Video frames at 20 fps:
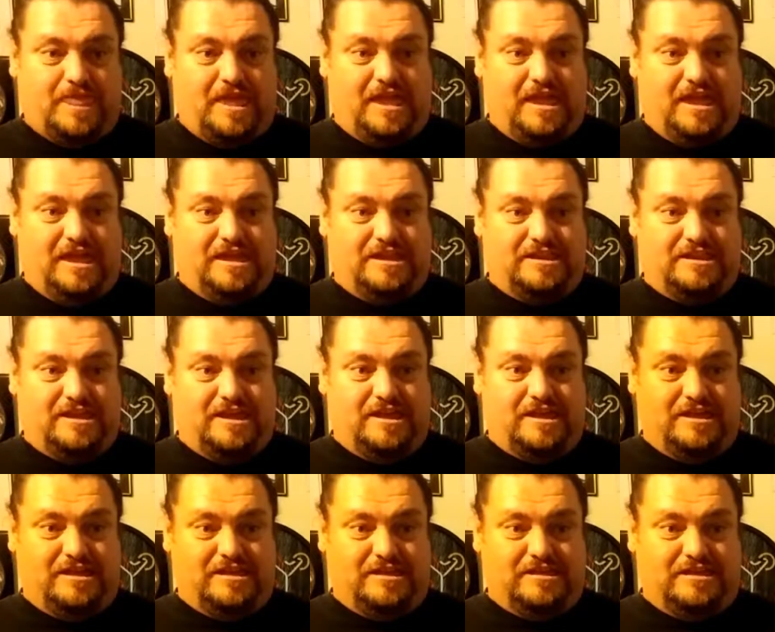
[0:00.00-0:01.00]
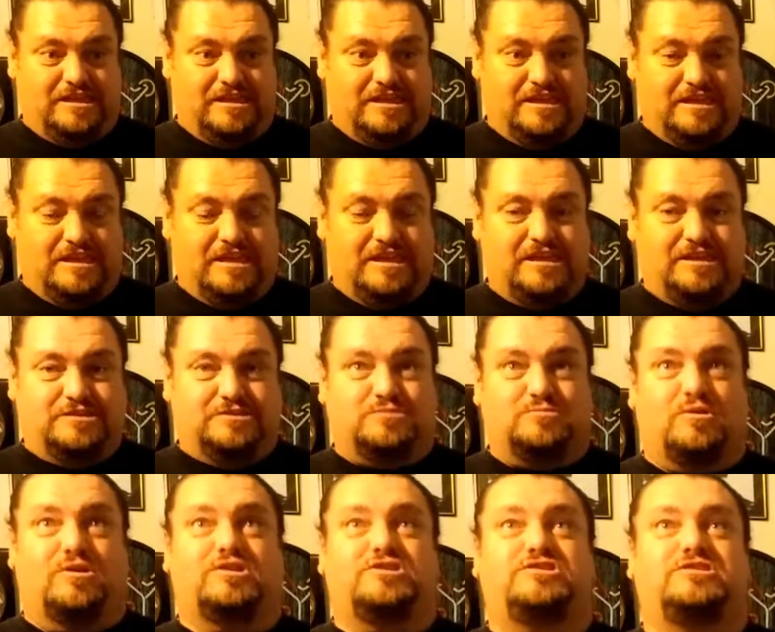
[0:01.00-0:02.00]
And he's
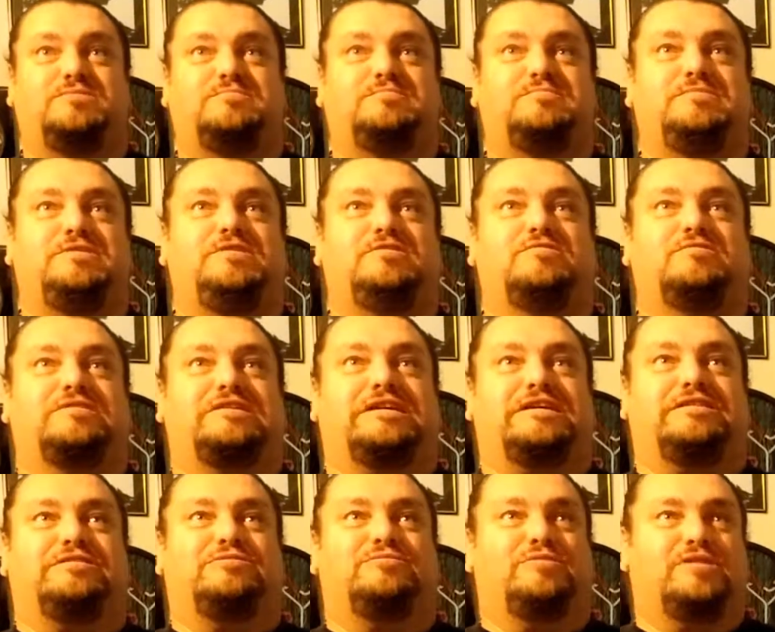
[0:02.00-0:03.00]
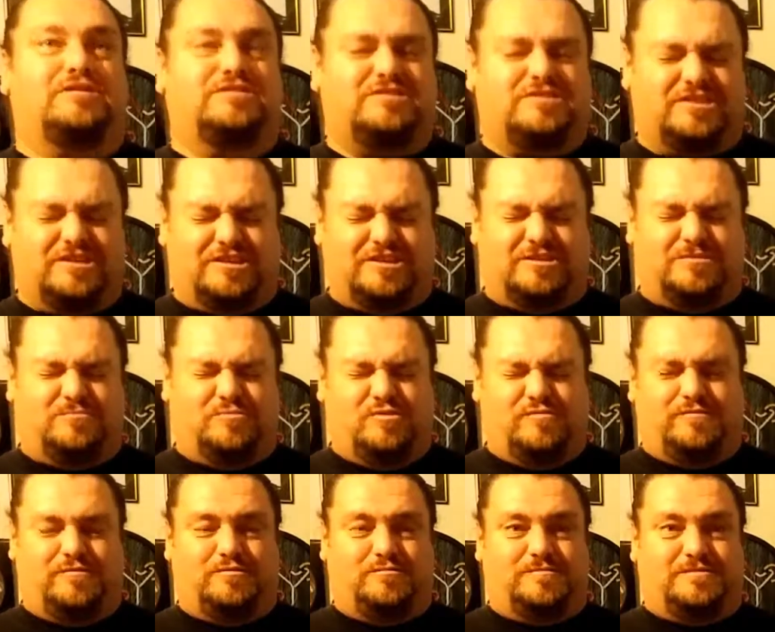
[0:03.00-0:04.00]
watched, kind of throughout the
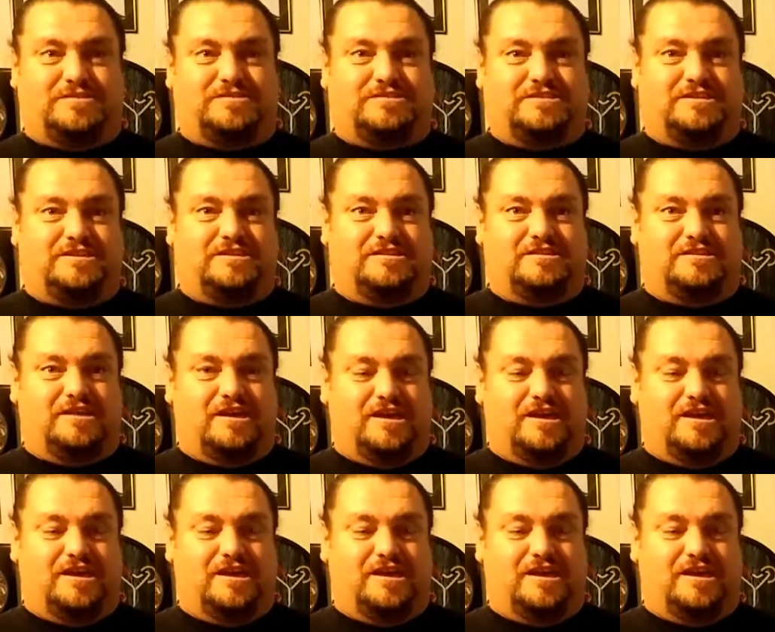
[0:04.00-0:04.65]
movie, you've been seeing